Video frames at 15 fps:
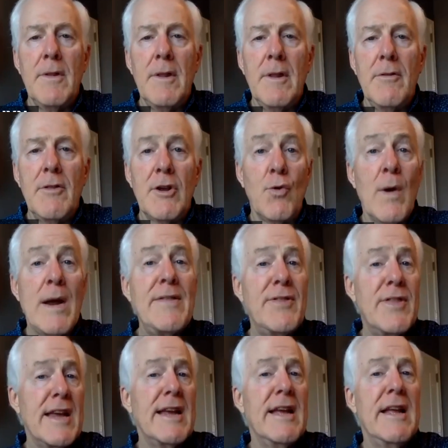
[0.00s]
the
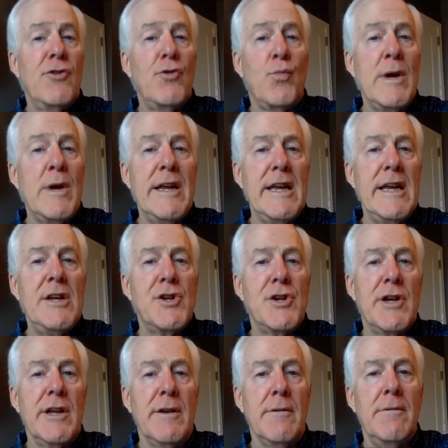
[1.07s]
great thing is we
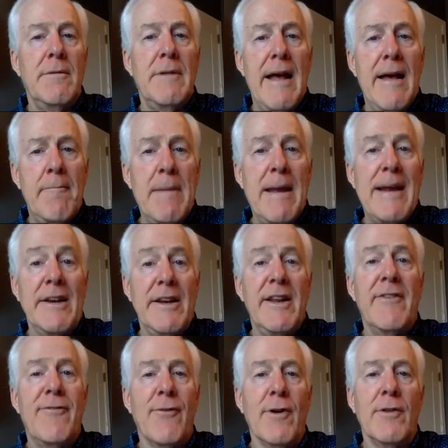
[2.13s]
each can make a
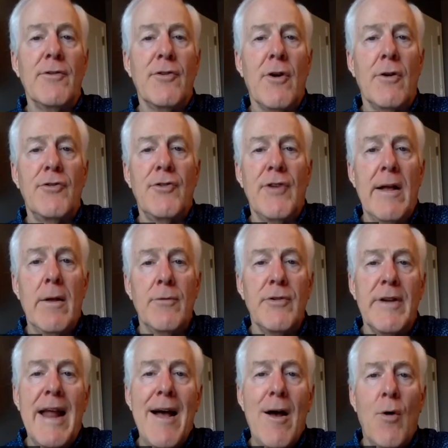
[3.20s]
difference ourselves
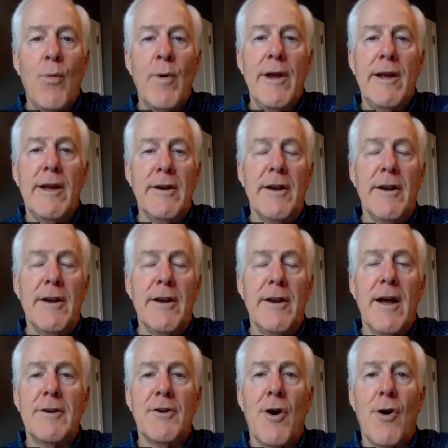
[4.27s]
in how we
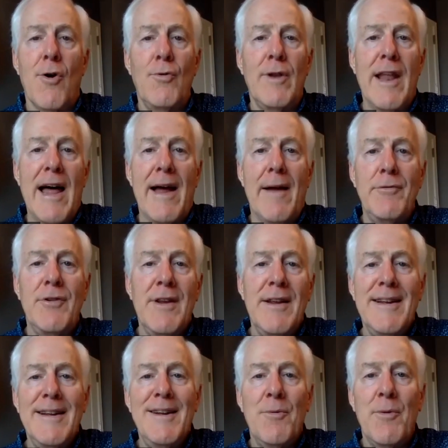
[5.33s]
conduct our own lives.
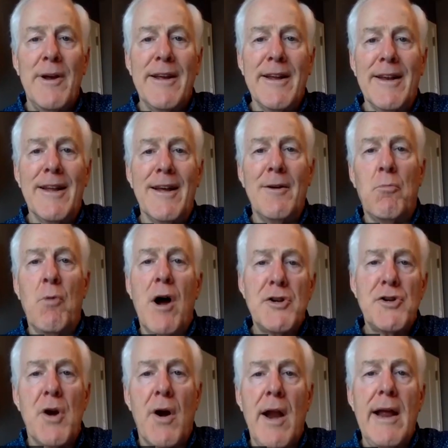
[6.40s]
We can
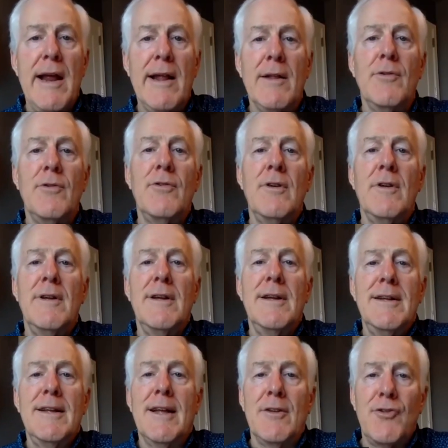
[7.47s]
wash our hands,
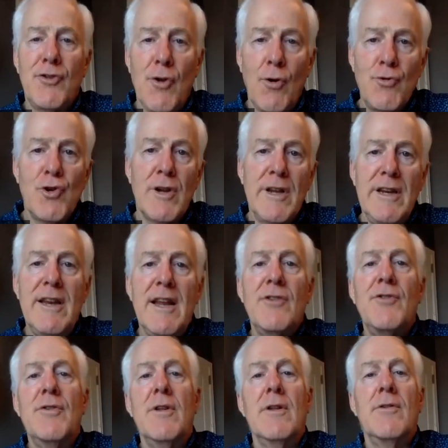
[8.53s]
socially
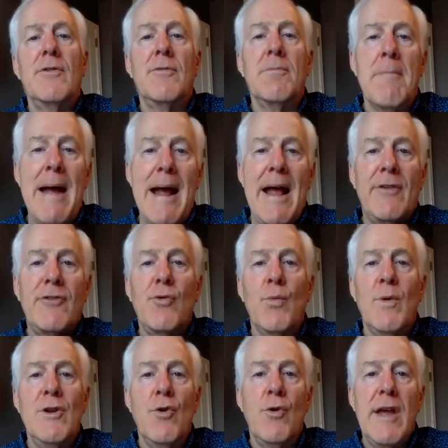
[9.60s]
distance, mask
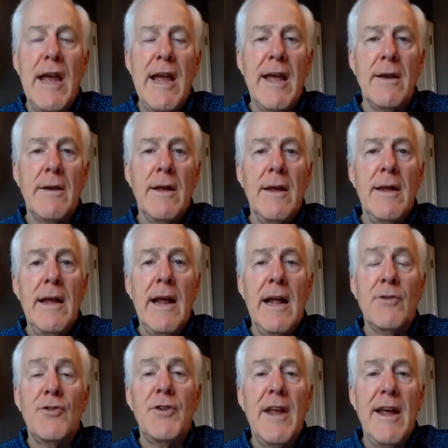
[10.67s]
when you can't,
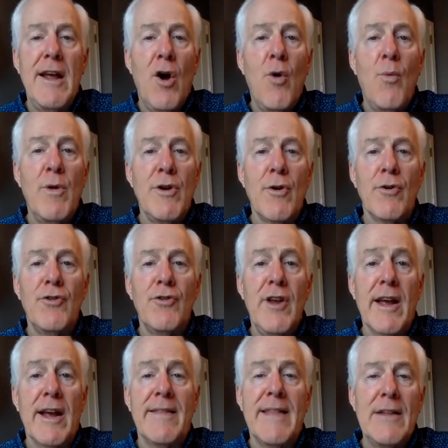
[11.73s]
and stay home when you're
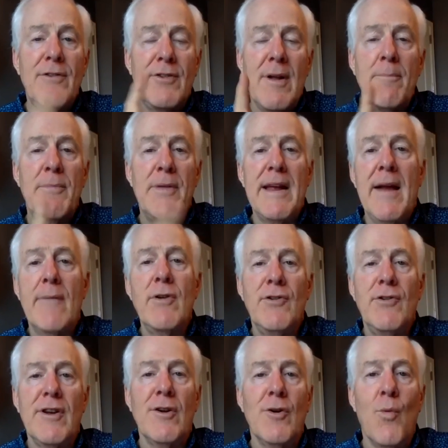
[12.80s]
sick. That's something every
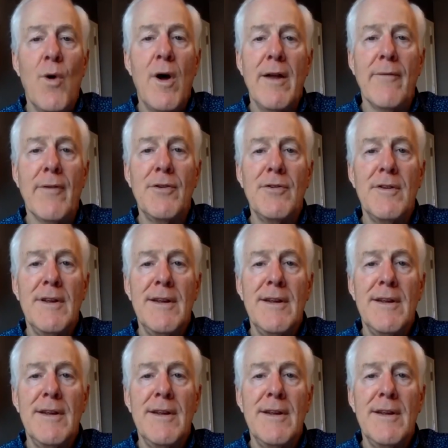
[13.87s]
single one of us